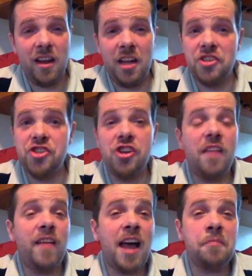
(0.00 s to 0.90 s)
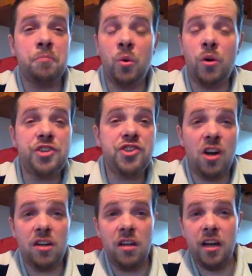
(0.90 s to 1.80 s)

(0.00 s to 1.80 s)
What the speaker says: it should have had more chocolate,